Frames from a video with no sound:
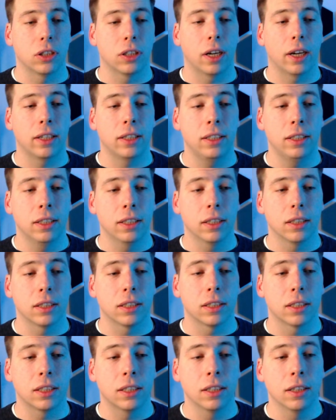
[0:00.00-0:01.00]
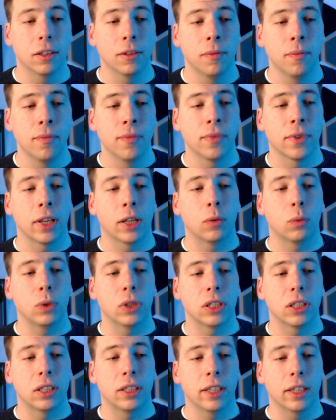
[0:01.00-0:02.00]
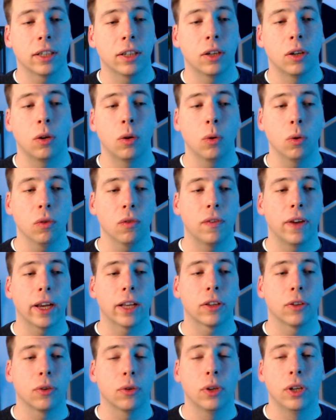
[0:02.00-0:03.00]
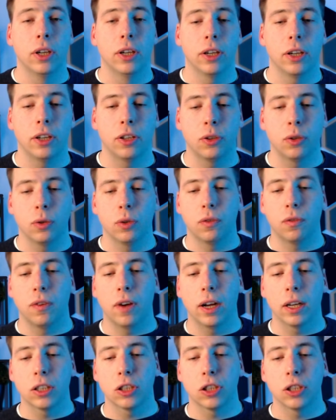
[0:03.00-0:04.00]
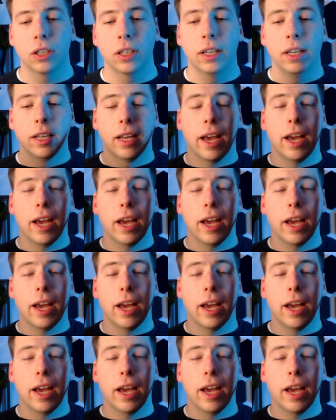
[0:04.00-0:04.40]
The idea is still that we stick a whole vector into a function,